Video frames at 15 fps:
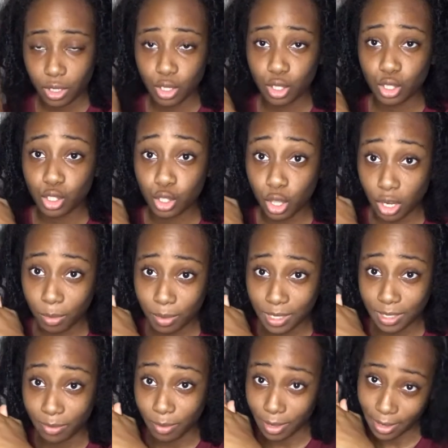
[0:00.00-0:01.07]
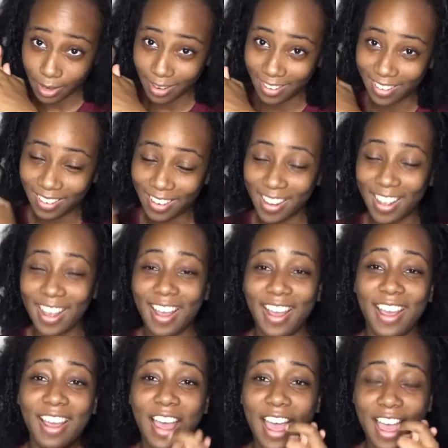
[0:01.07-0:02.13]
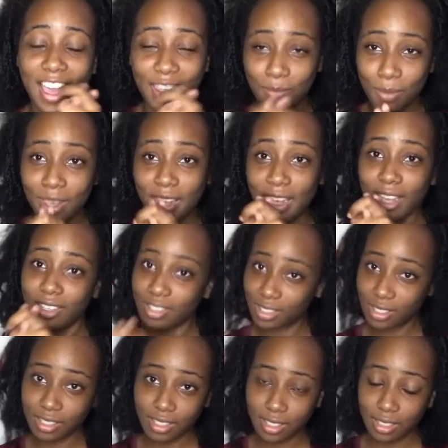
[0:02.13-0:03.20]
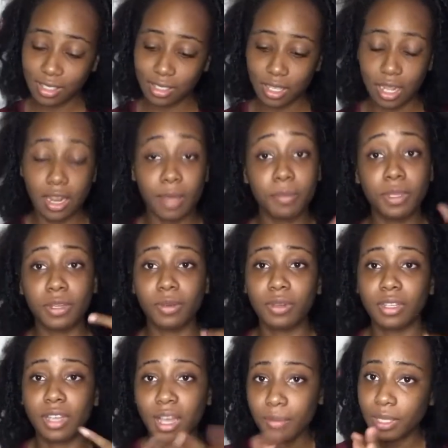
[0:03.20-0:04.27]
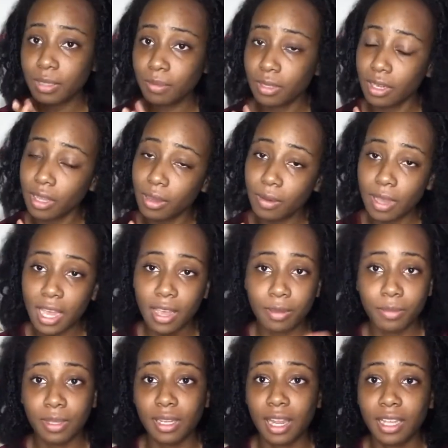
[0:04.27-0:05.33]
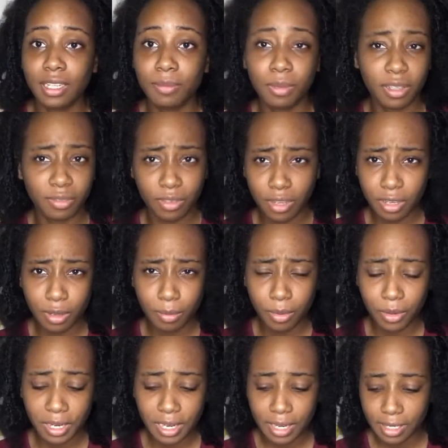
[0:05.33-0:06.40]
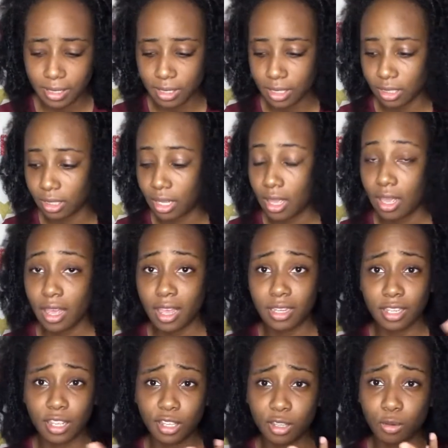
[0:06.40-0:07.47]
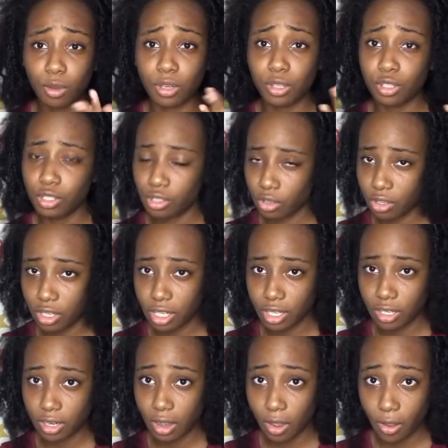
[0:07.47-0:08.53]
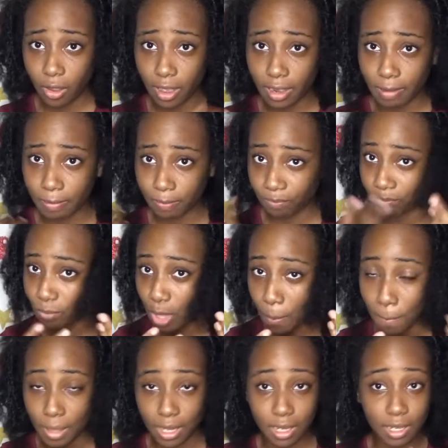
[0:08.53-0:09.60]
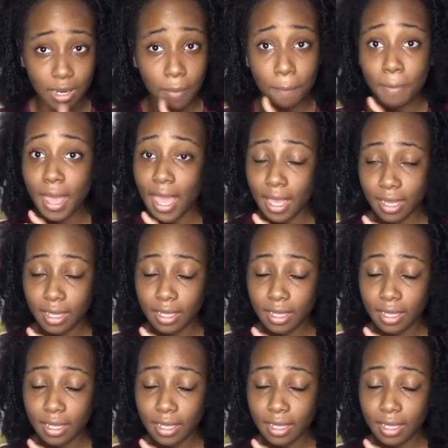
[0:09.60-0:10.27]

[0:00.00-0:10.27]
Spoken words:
shorter piece of my hair and my edges, let me know in the comments below. I'll be glad to make a video about it and take you on this journey on building them back.